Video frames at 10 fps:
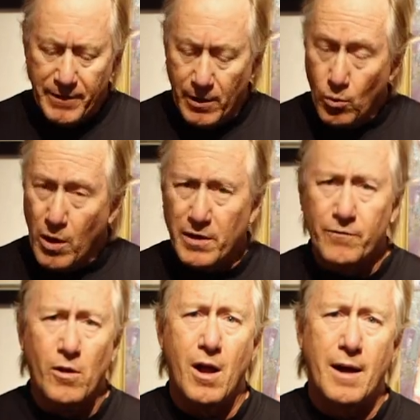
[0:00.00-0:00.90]
They're
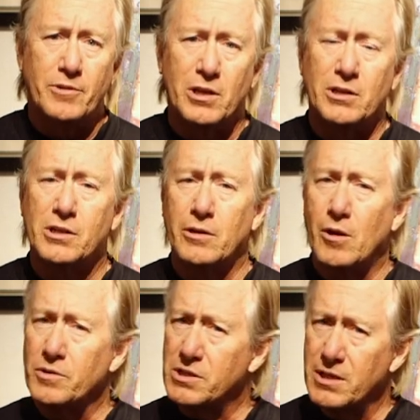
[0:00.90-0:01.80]
wonderful objects. You
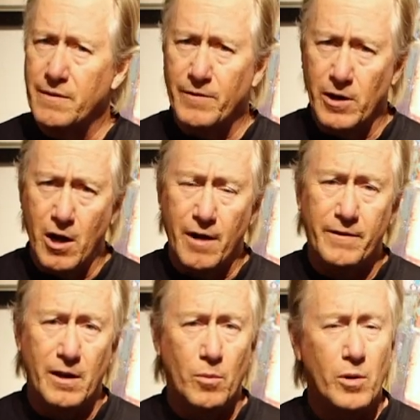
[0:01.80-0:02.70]
don't see them very
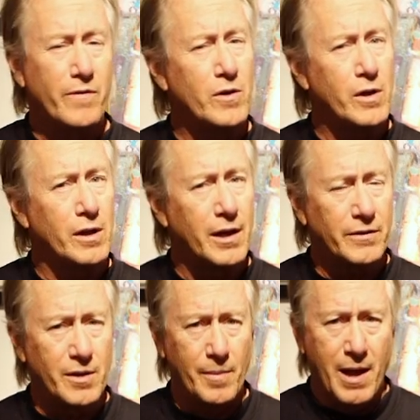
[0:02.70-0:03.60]
often, and if you can
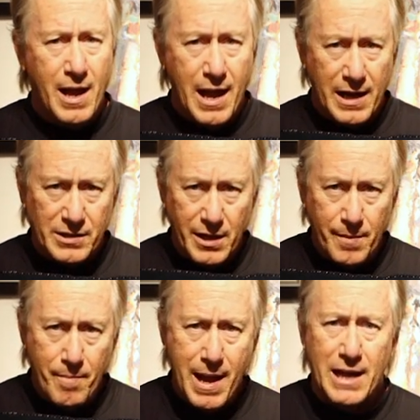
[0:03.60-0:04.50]
get them as
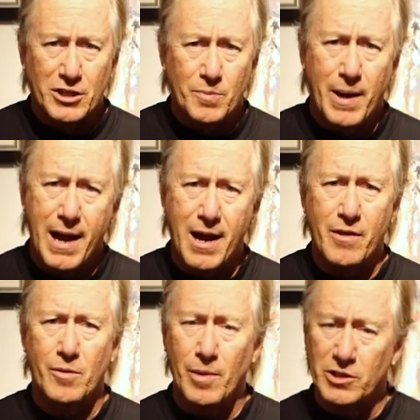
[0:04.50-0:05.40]
a matched
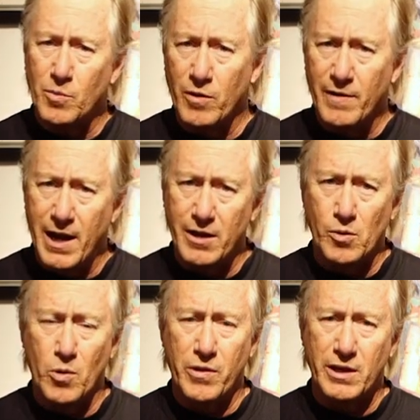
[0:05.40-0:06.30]
pair, they're much more
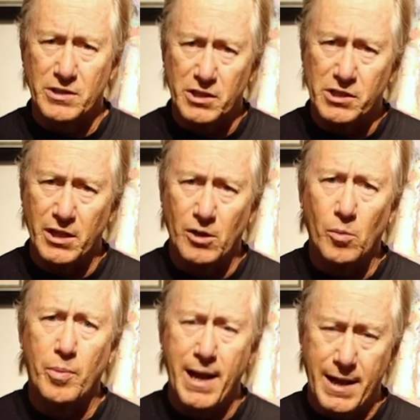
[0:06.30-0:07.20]
valuable than as a
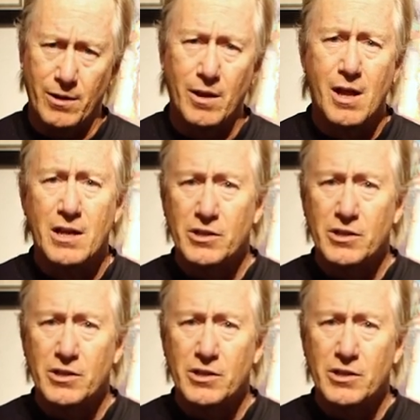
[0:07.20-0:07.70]
single panel.